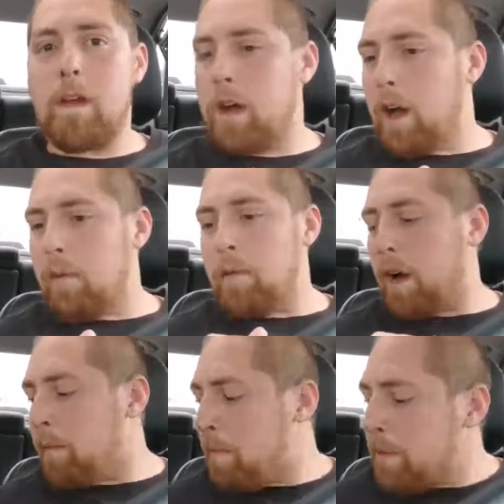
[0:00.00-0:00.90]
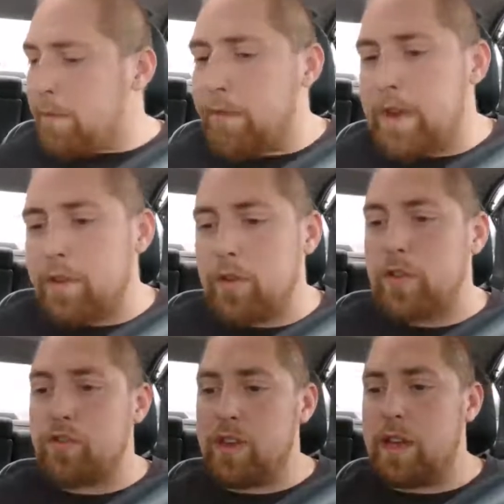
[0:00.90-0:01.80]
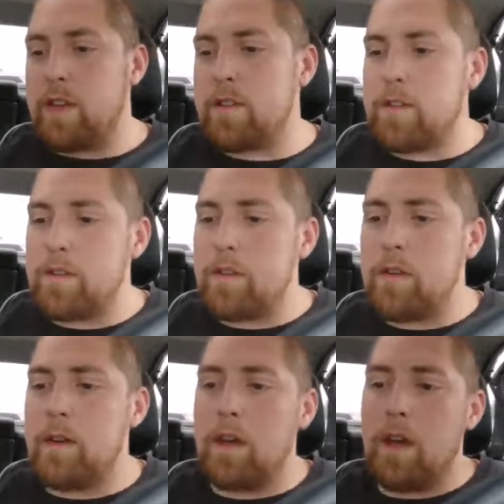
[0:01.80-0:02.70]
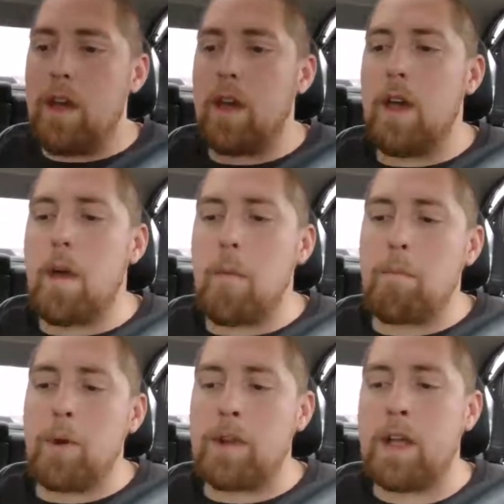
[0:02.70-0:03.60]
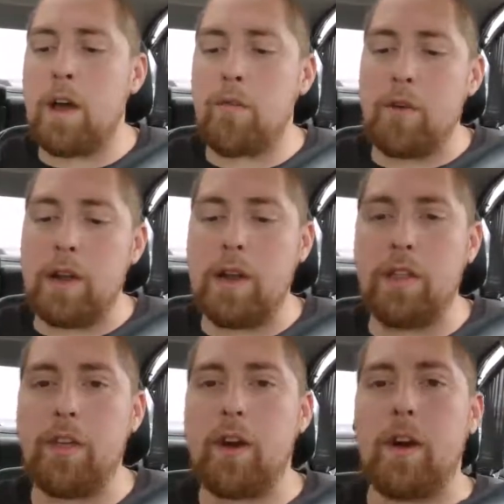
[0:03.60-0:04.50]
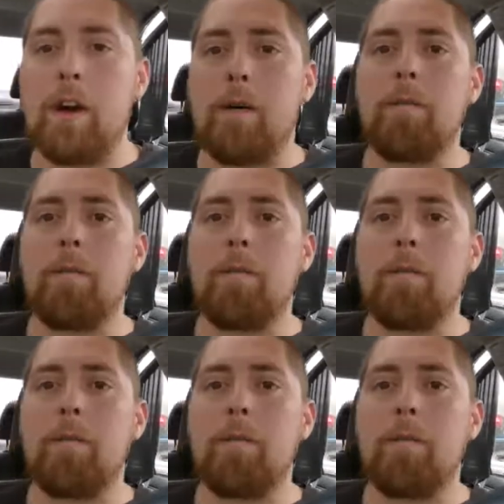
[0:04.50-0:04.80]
I'm able to fit into the jeans, but not really the